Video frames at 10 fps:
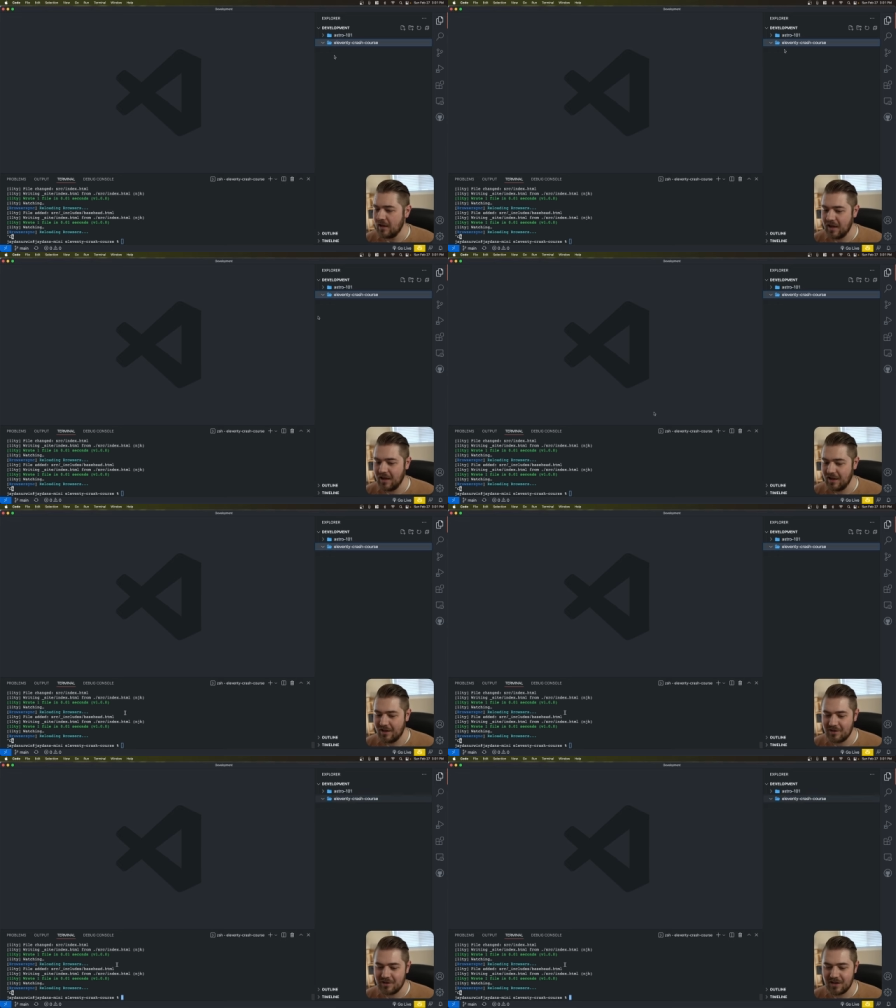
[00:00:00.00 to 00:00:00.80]

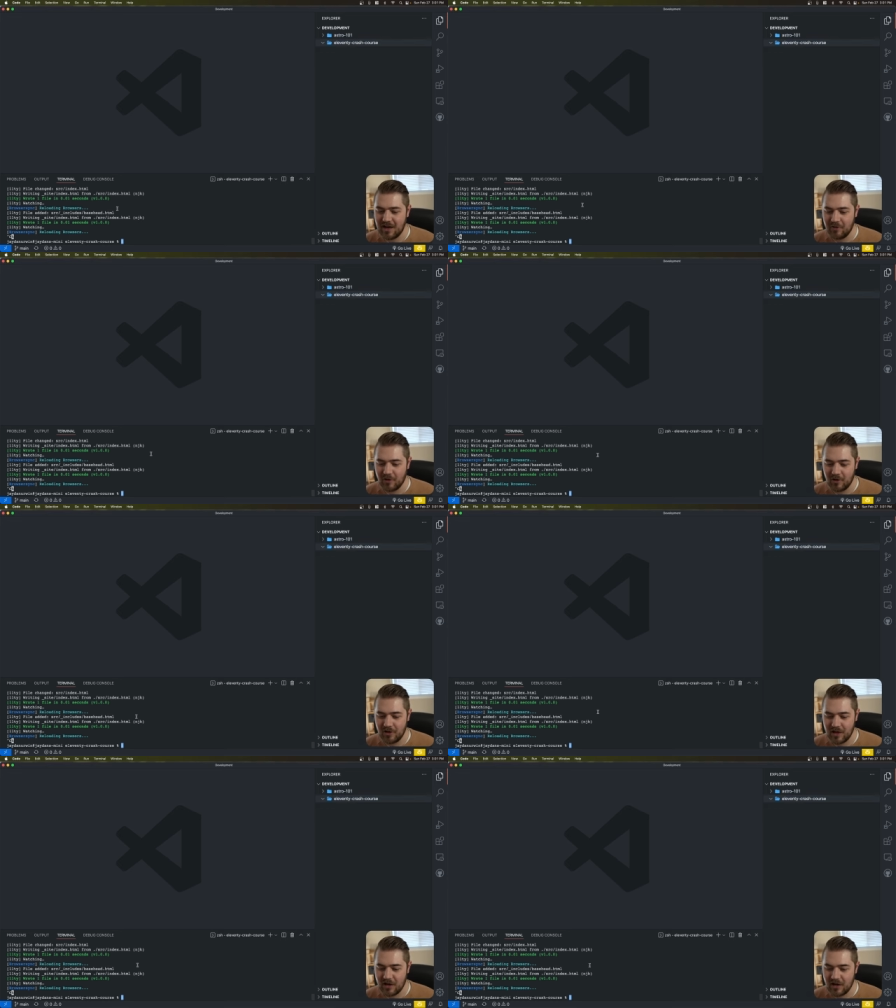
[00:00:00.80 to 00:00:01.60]
And I've
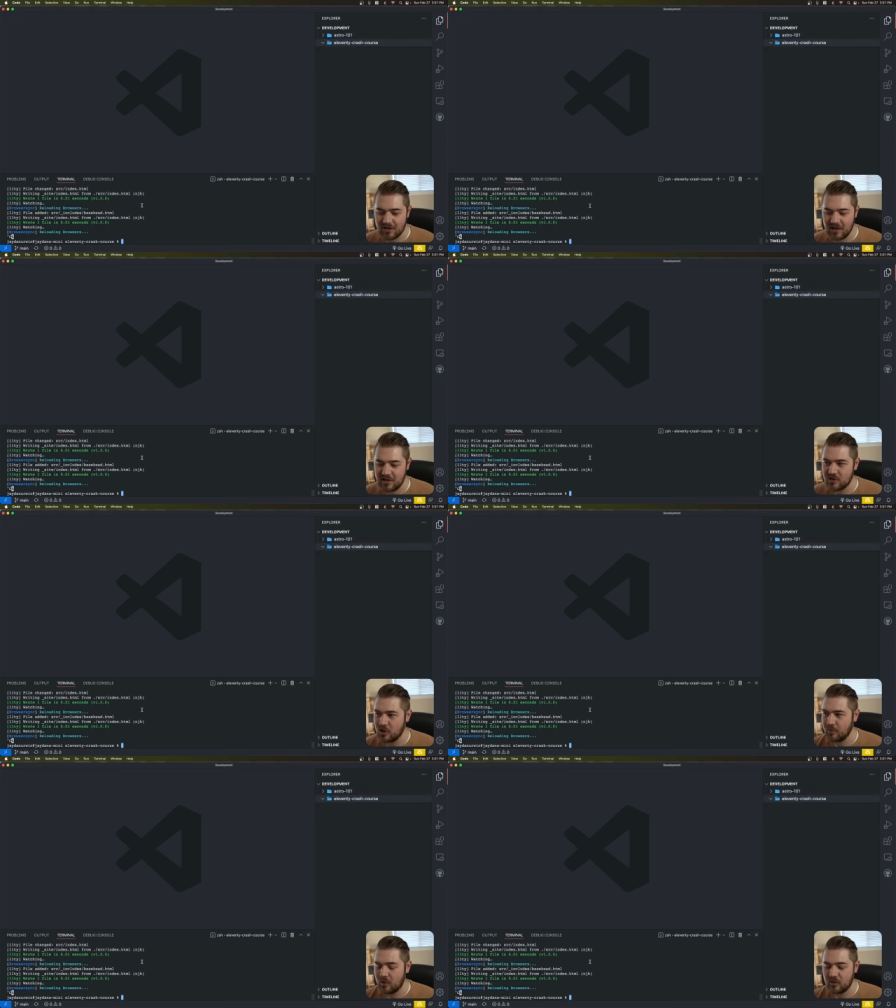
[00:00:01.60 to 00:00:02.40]
already got a
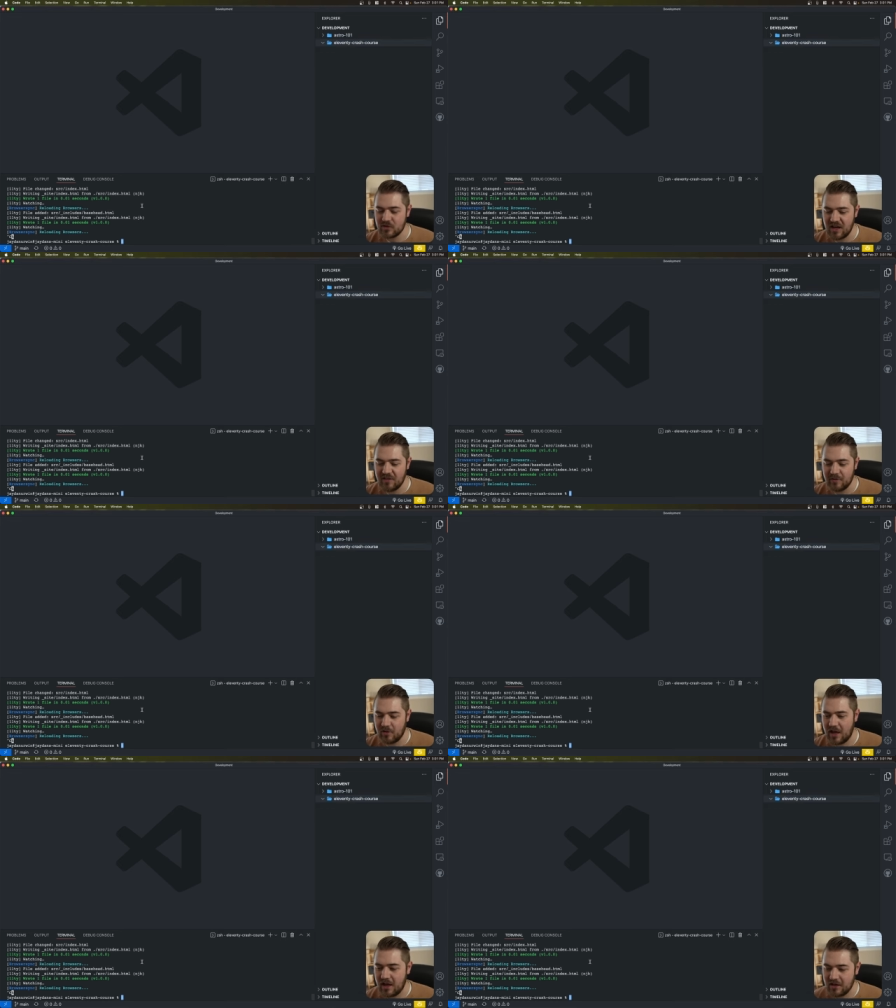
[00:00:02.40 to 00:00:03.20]
terminal set for
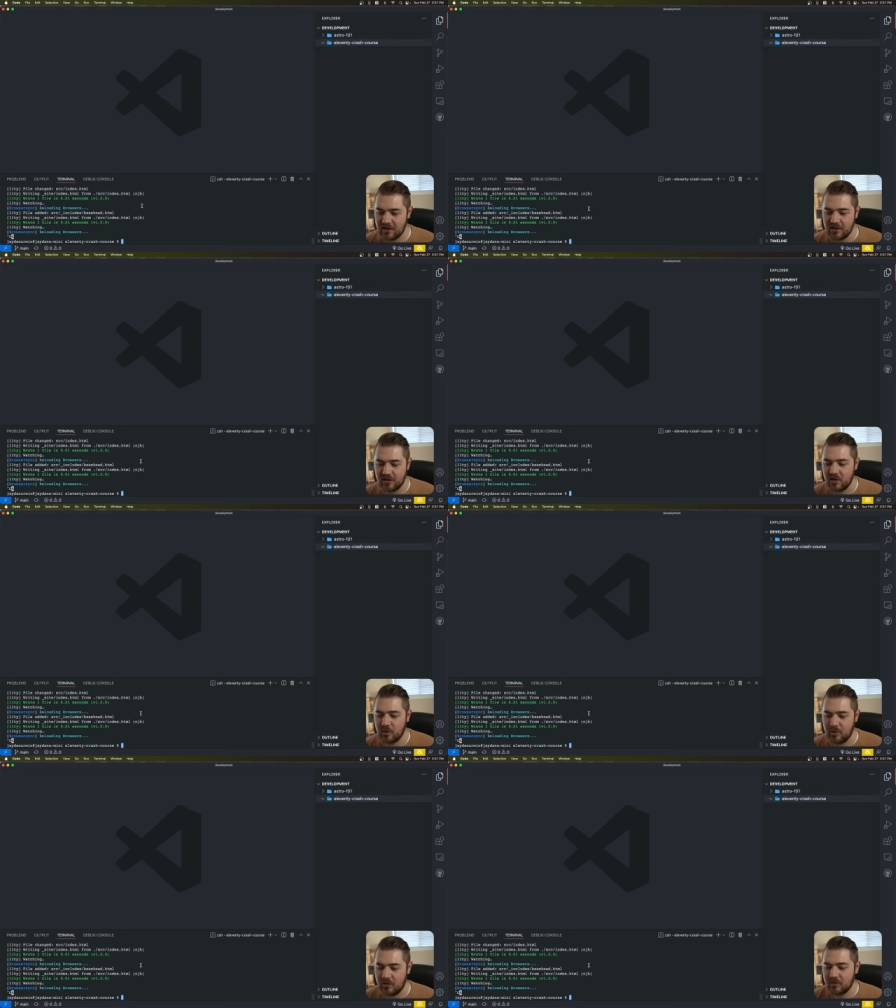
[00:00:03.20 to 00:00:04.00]
that. I did a
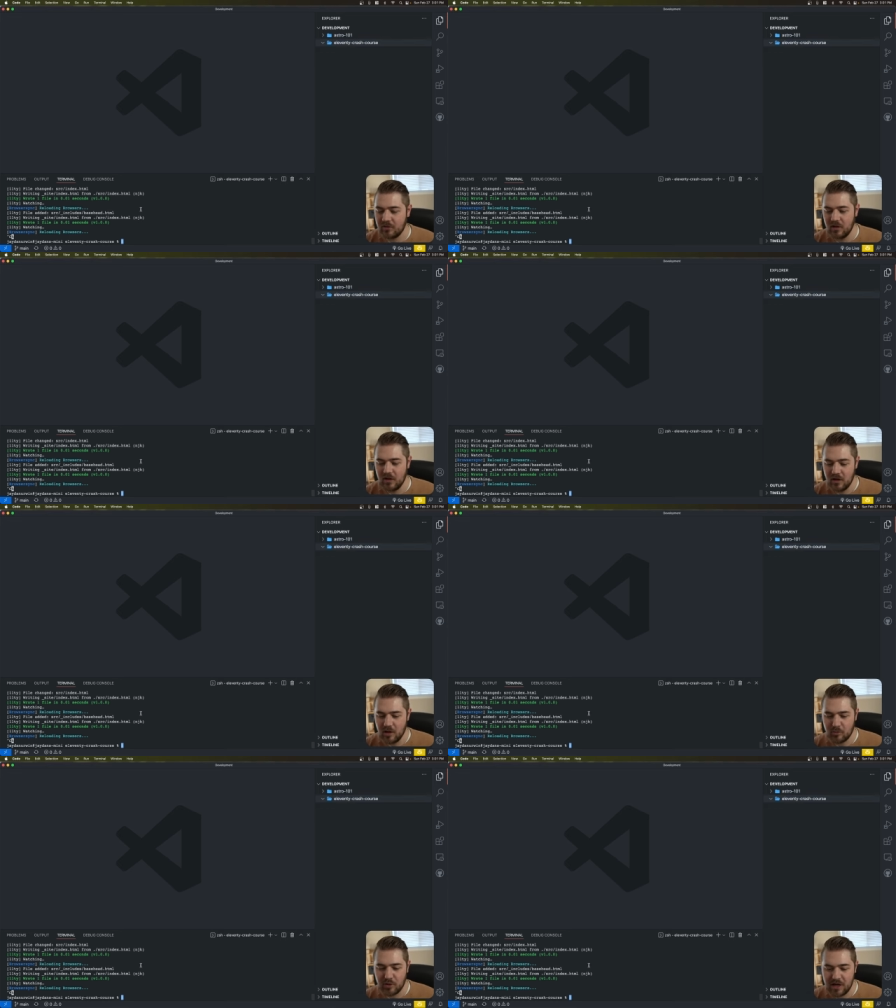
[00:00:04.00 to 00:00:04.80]
little bit of
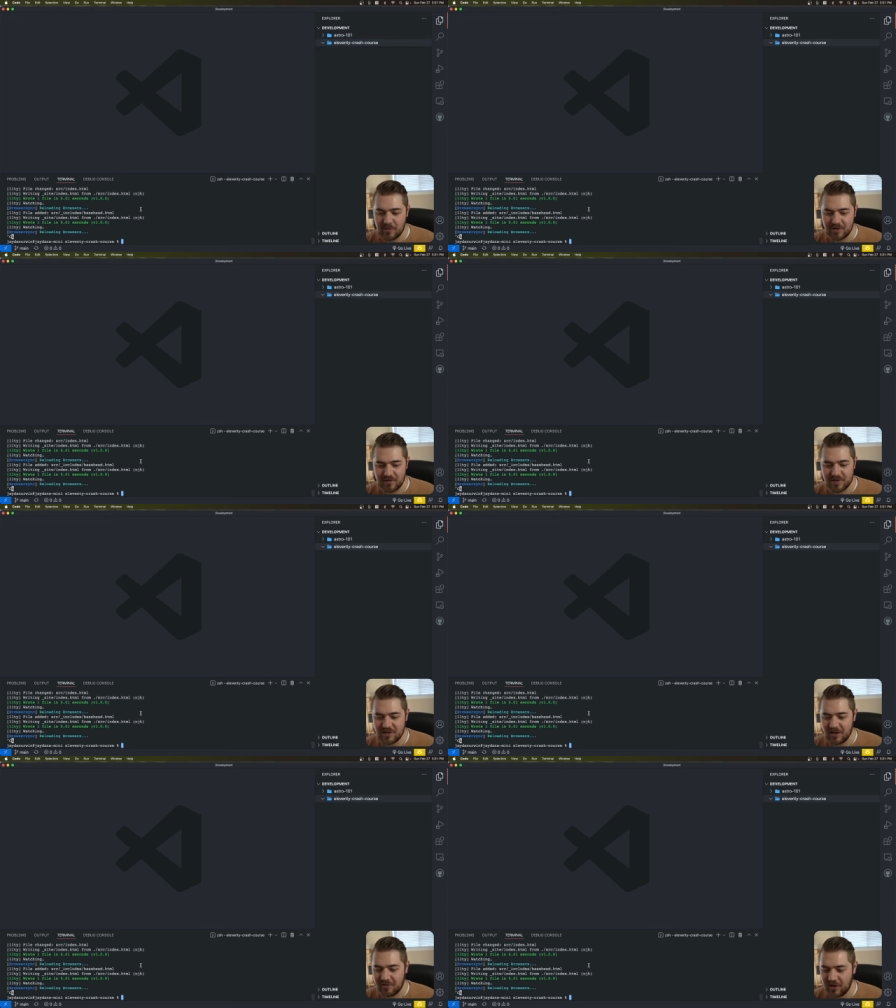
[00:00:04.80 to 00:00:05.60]
preemptive
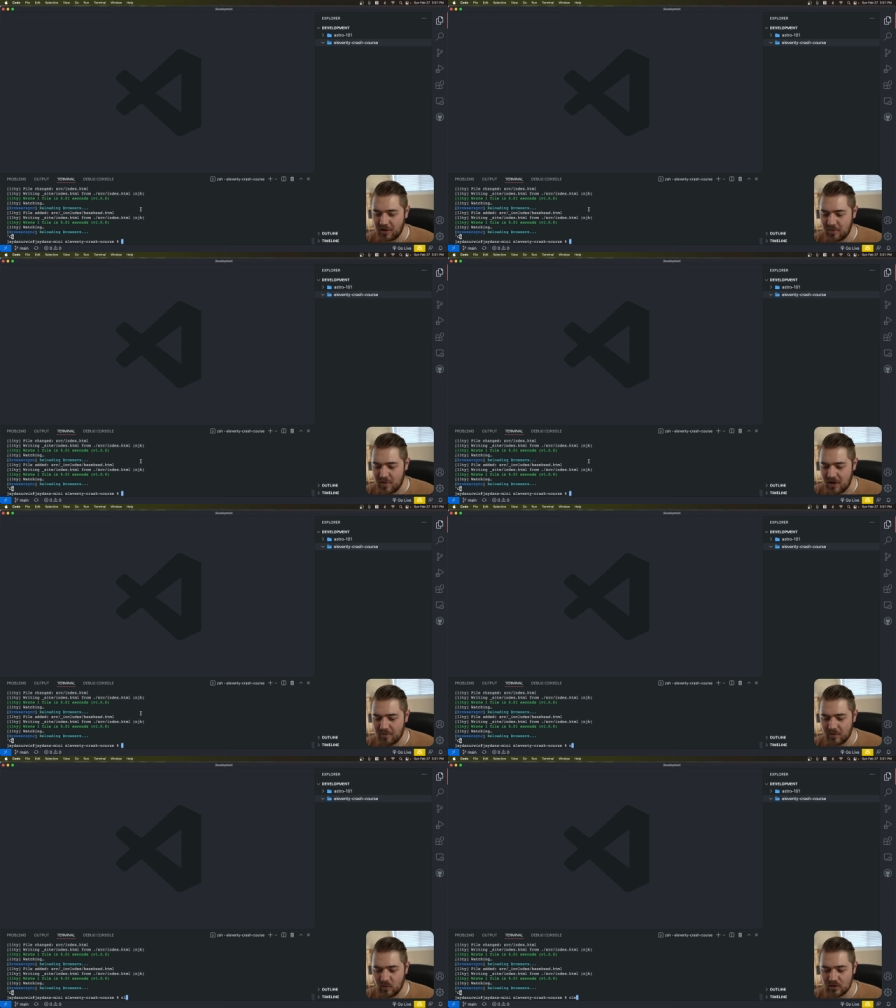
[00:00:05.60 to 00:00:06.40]
stuff here, but
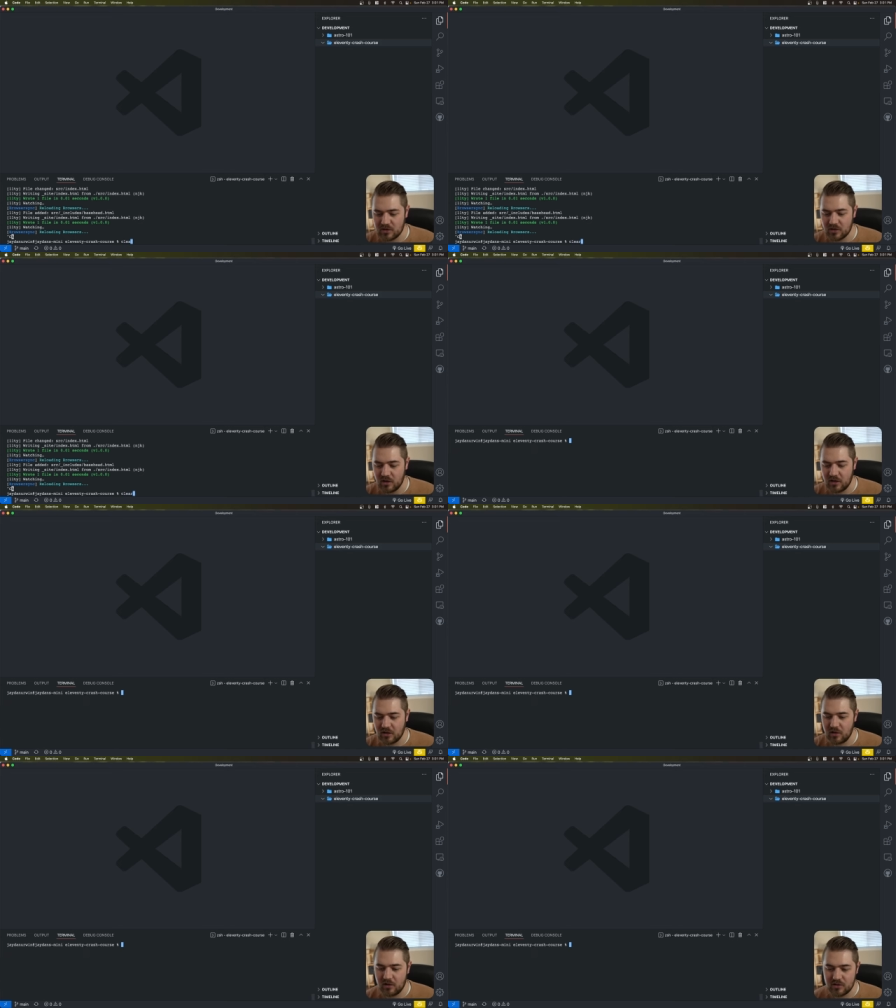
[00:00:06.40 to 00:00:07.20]
let's just go ahead and
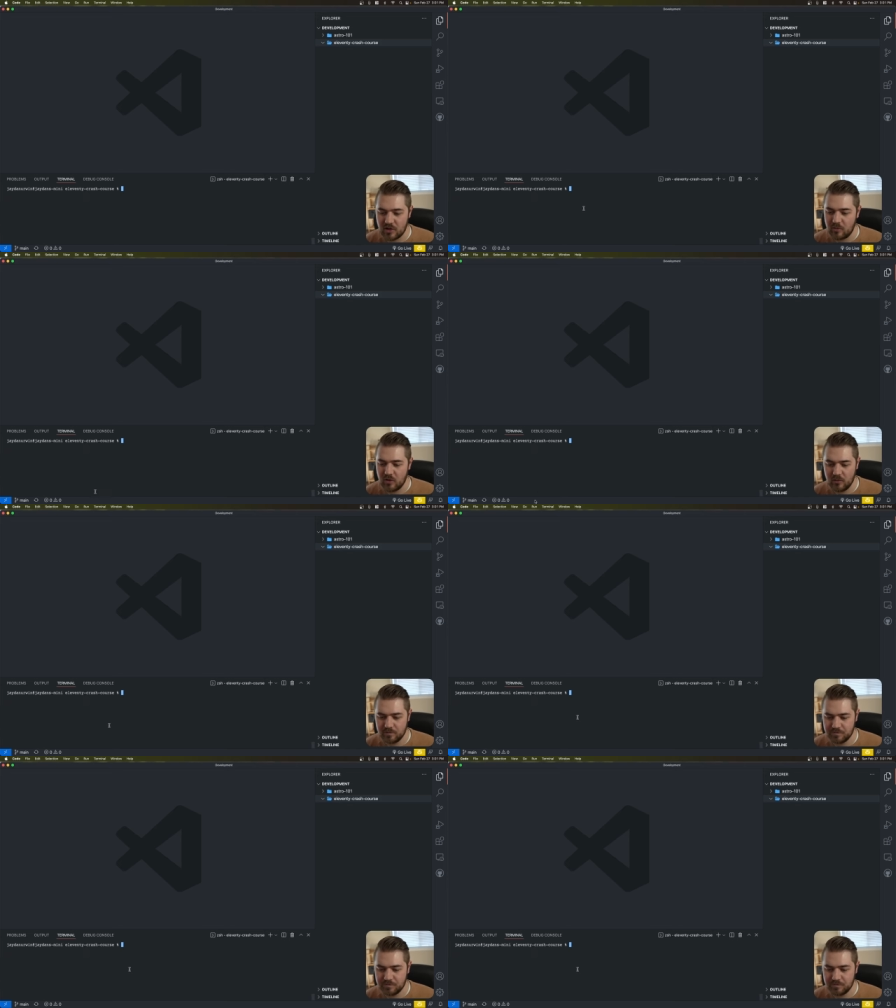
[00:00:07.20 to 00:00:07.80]
clear the terminal.